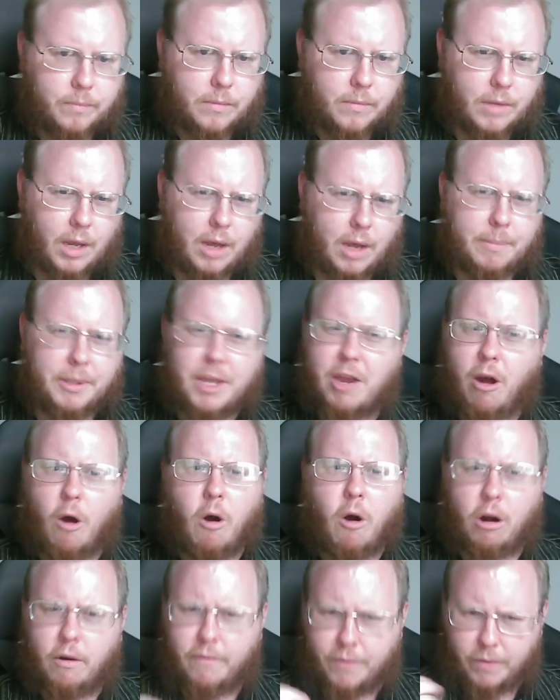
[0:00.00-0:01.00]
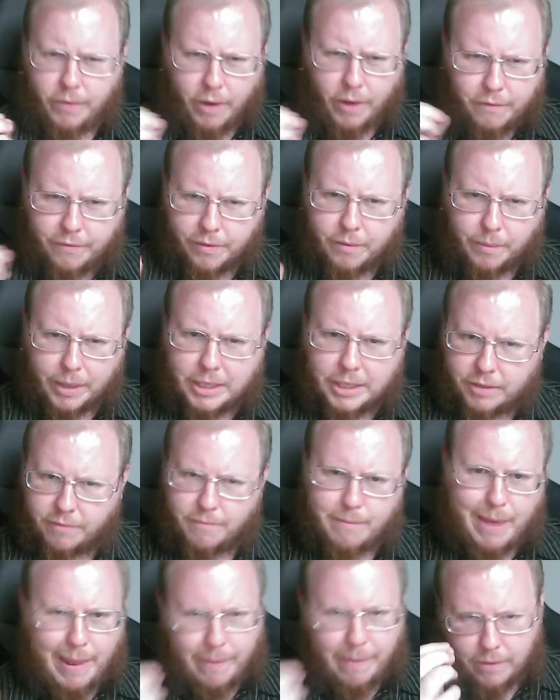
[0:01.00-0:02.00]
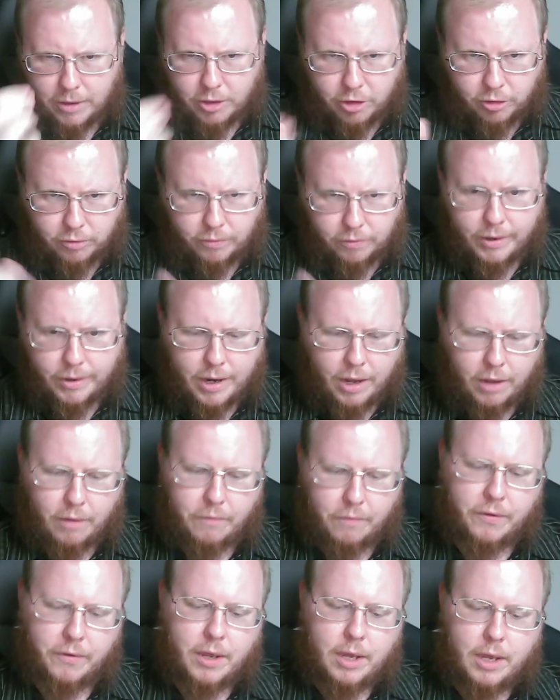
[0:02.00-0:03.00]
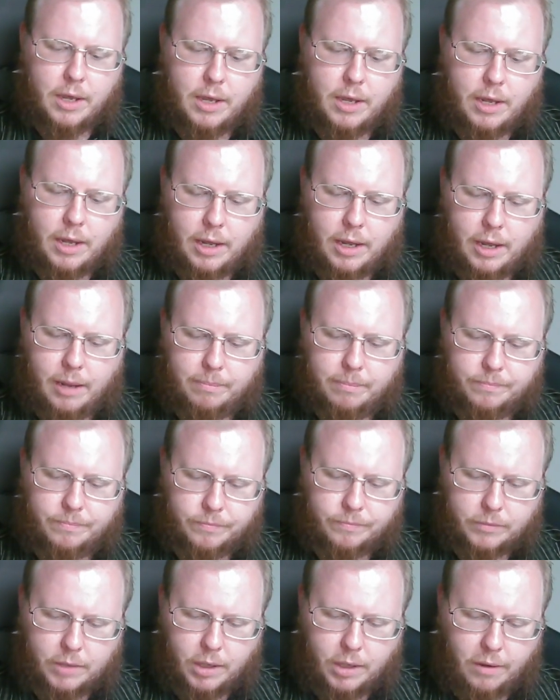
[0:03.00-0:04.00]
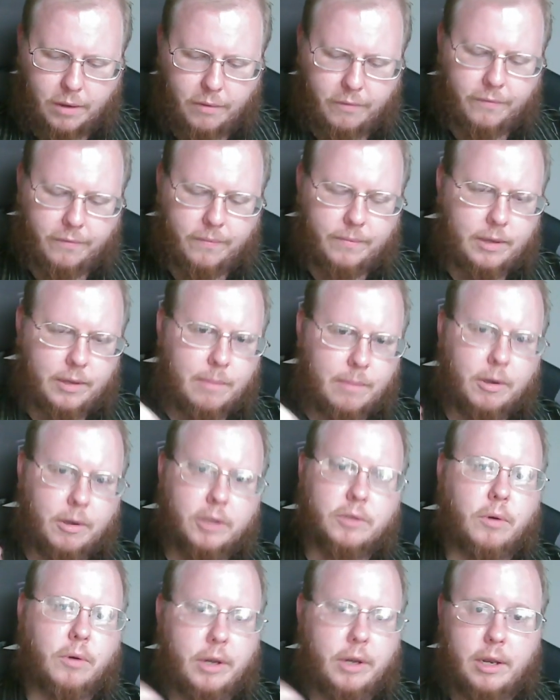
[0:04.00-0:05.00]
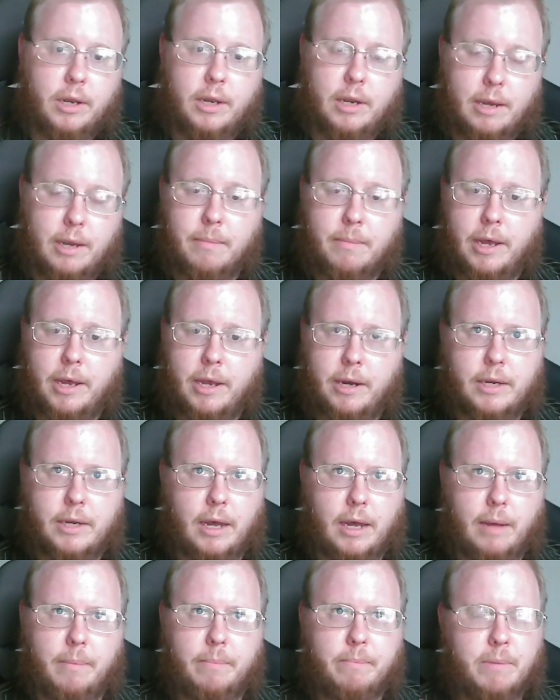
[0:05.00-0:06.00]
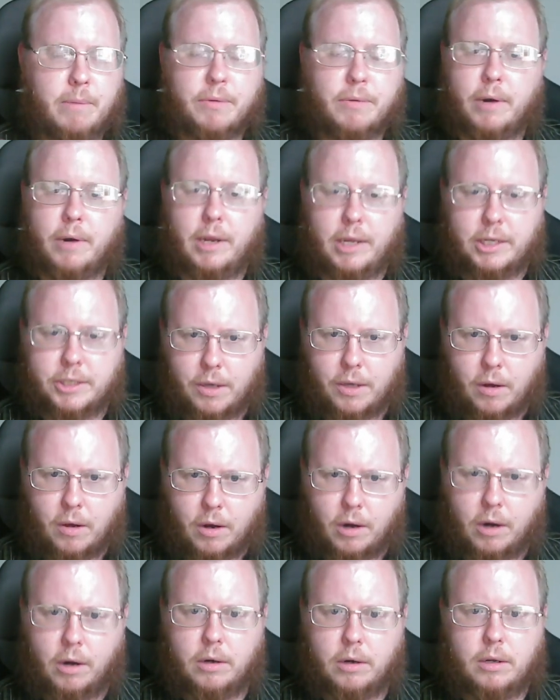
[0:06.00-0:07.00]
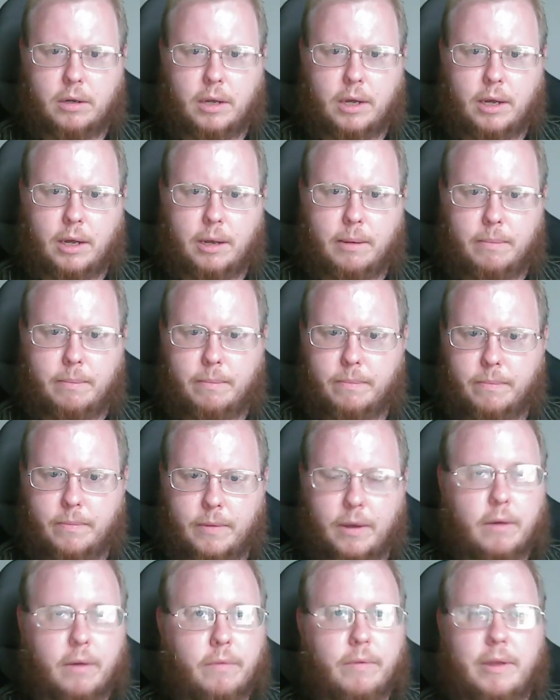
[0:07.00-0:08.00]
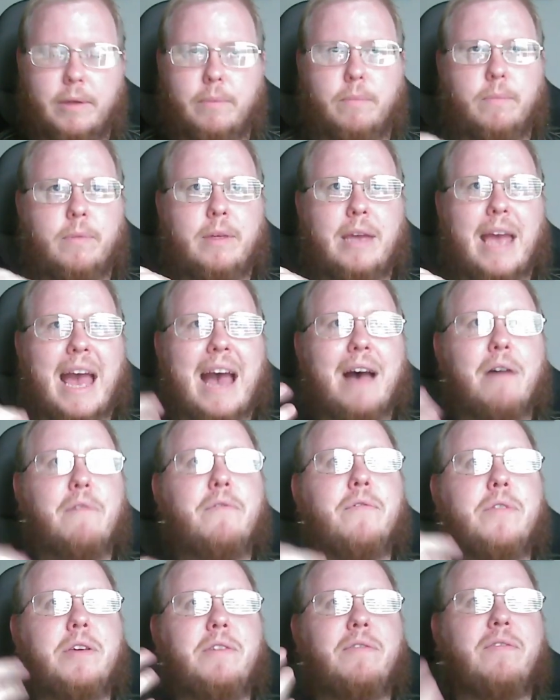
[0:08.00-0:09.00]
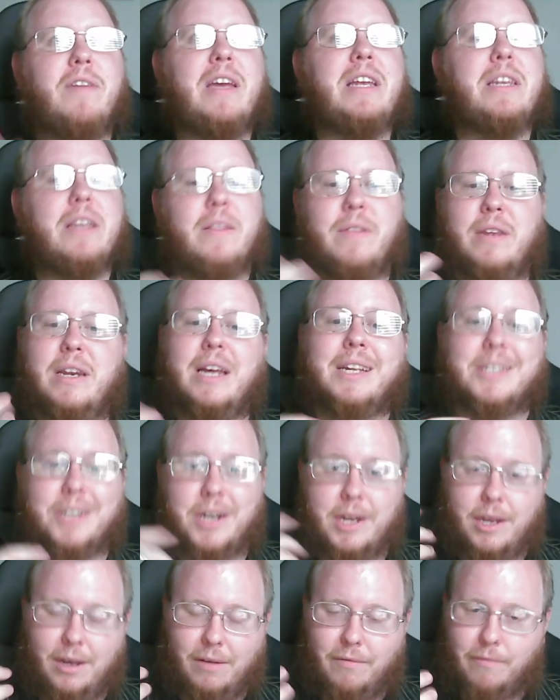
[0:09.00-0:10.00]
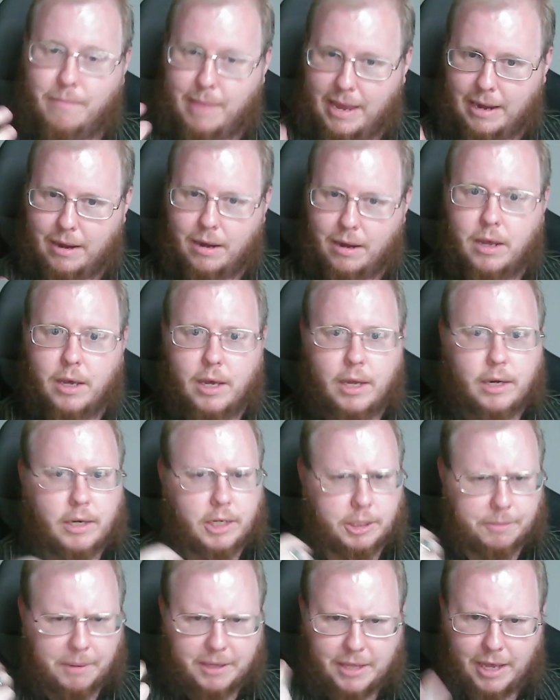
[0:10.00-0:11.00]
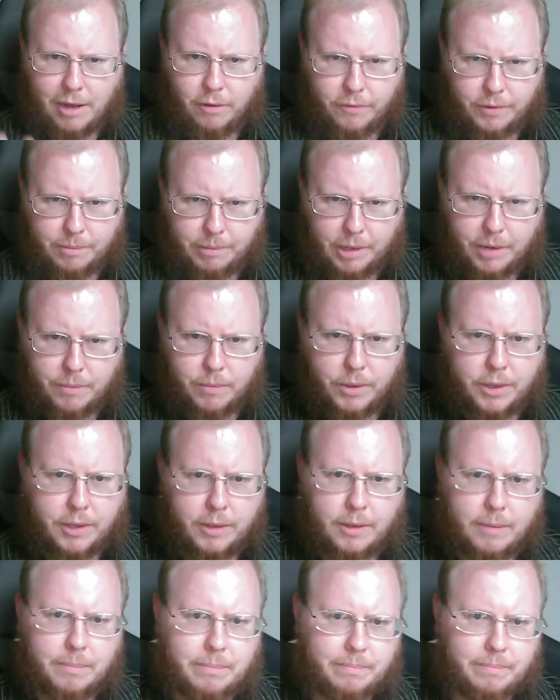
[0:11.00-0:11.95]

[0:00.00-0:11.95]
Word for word: uh, but they are of, of, the race of men. The children of um, of Imrazor and, Im, and uh, are uh, uh, they they have the fate and the destiny of men, despite the elven blood within them.